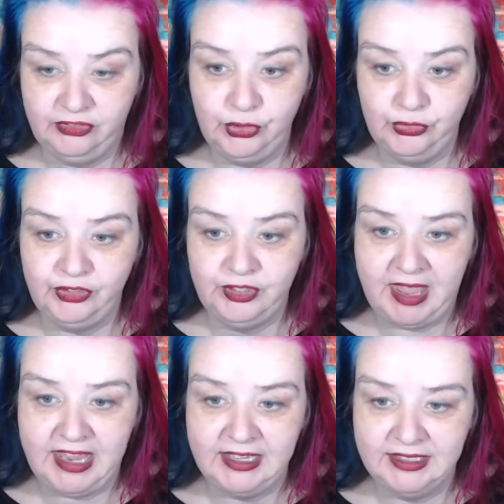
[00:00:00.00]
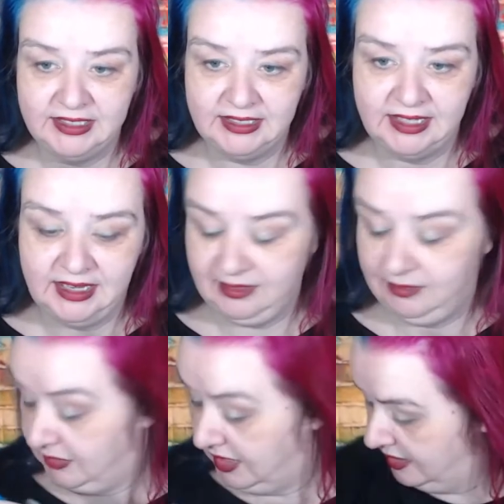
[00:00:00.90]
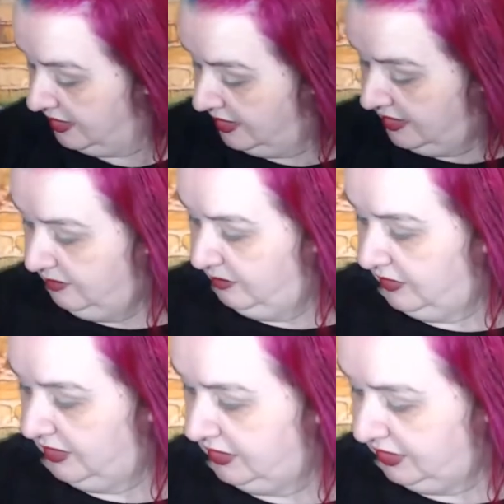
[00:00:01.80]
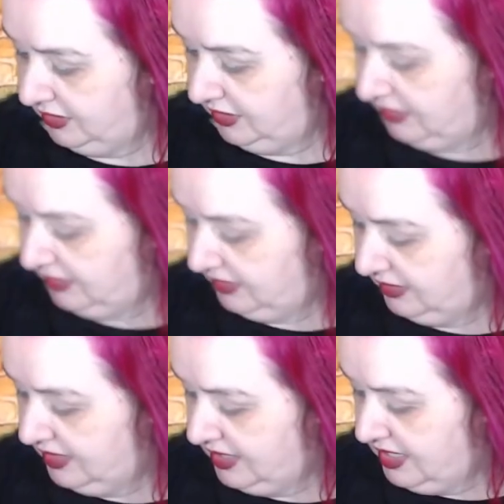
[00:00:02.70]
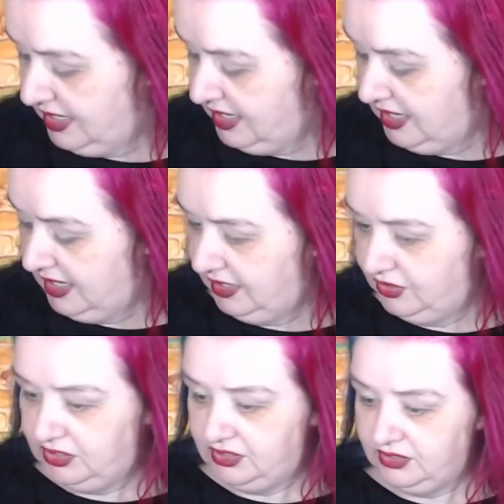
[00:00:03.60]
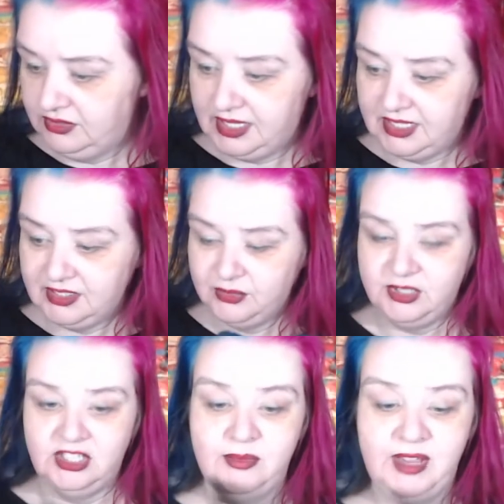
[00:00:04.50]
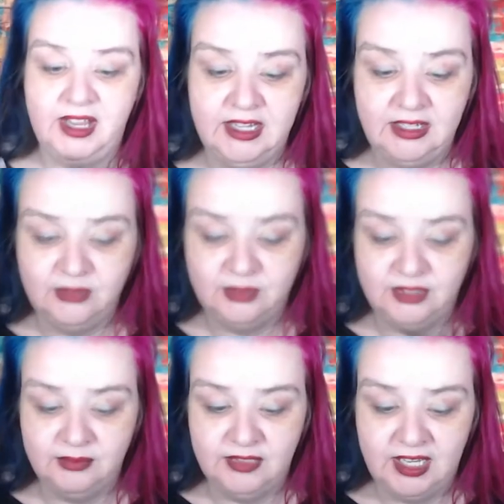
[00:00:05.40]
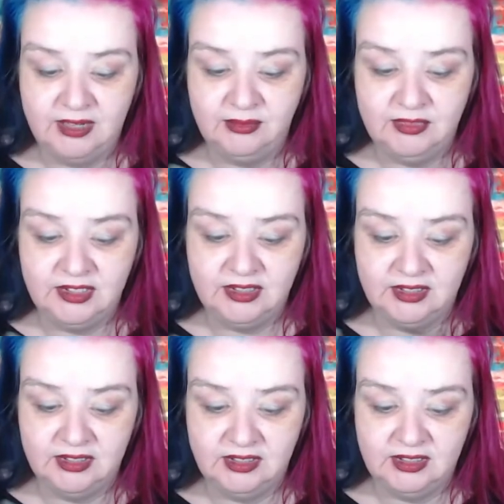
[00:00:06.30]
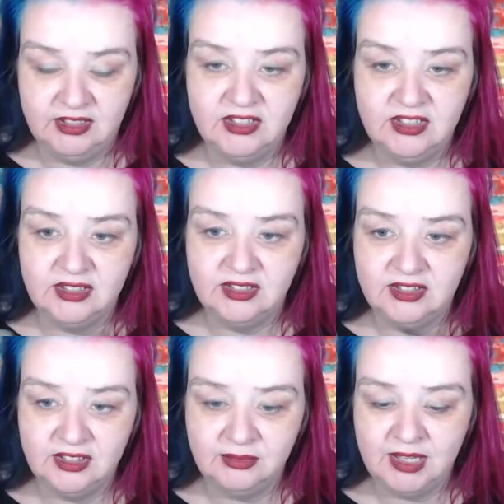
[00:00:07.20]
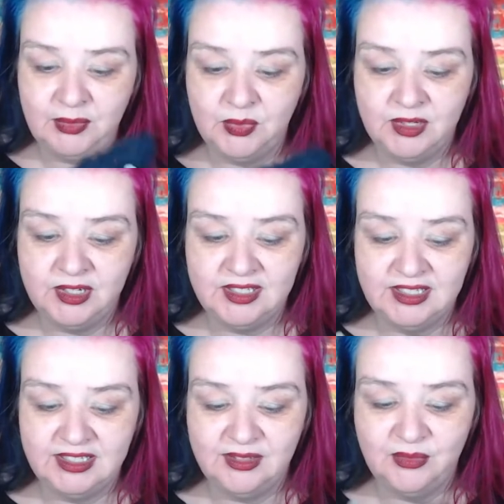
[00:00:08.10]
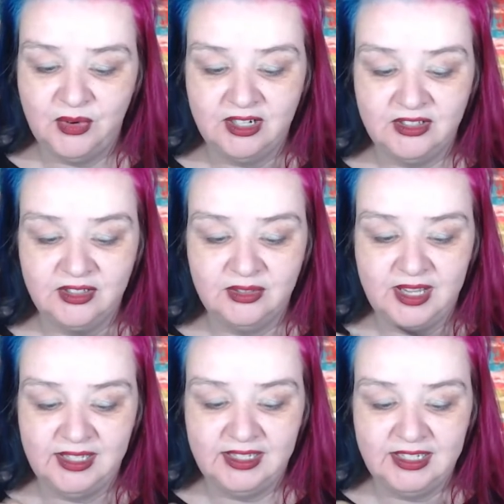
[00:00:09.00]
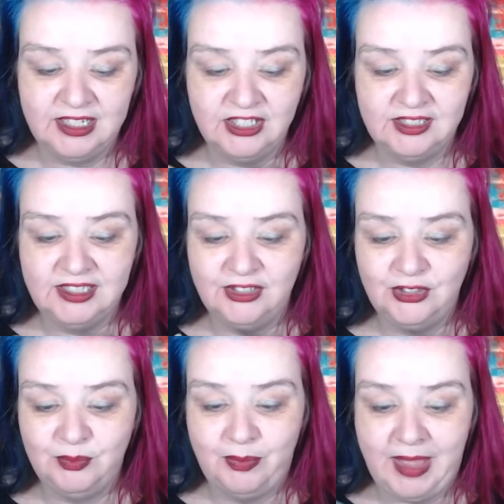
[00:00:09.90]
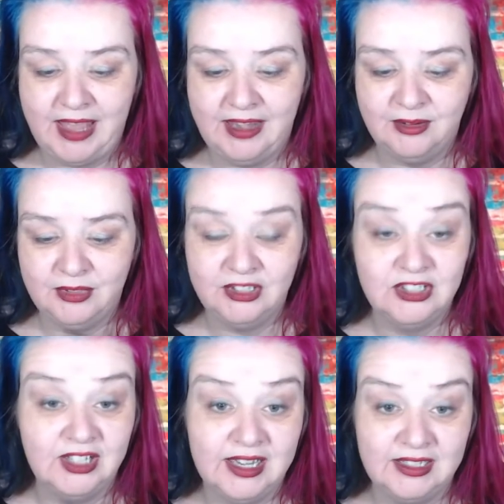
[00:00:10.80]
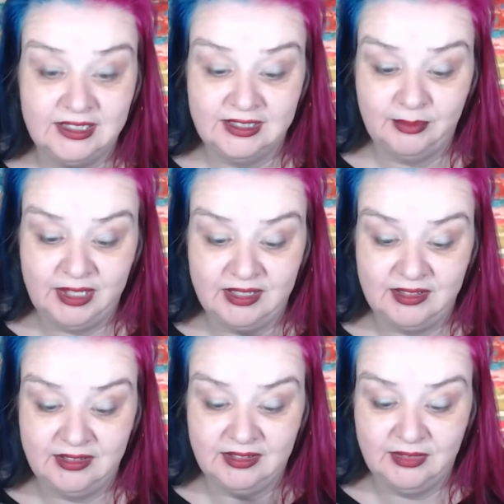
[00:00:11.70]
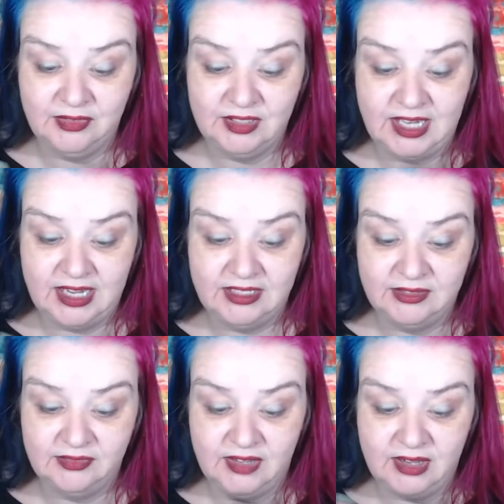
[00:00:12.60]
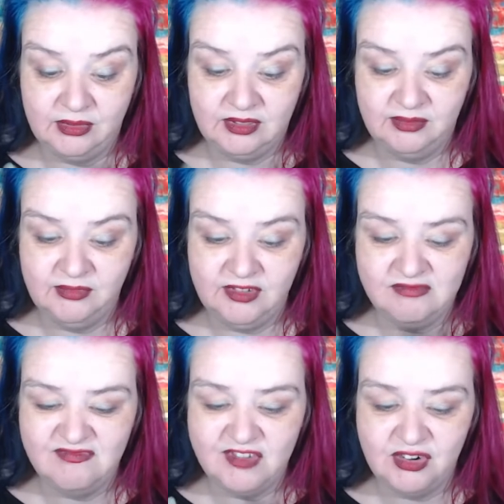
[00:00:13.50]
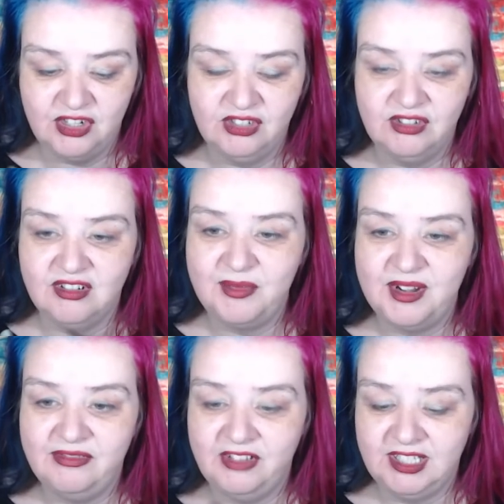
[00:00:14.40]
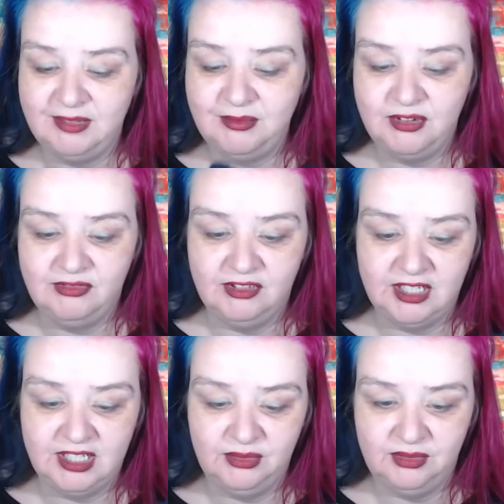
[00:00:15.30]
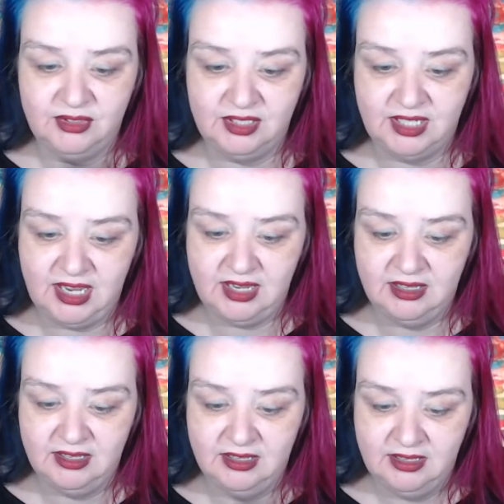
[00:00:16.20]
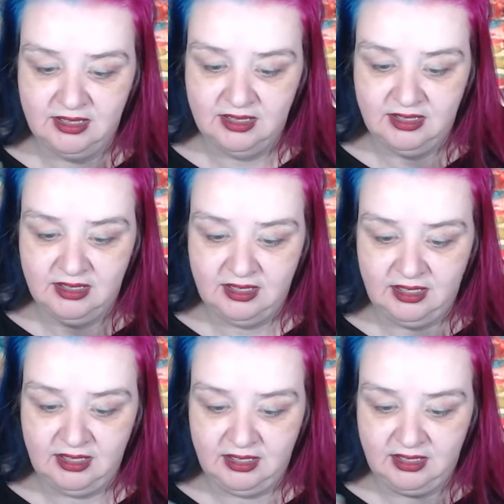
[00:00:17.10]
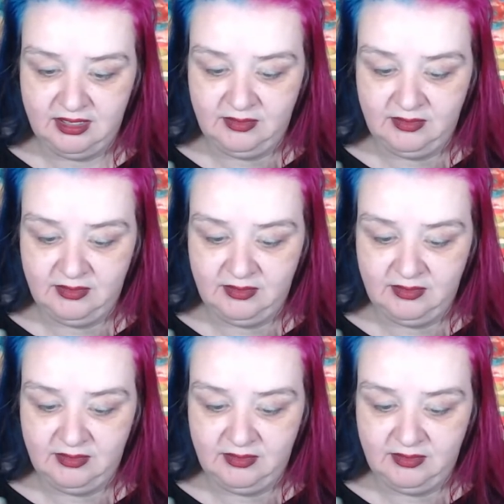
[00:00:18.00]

fluffy base um but just i do like switching about needles sometimes because sometimes ones that didn't work so well initially do better once you get a little bit of a tighter felt i'm not sure i'm in a fussy mood for needles today yeah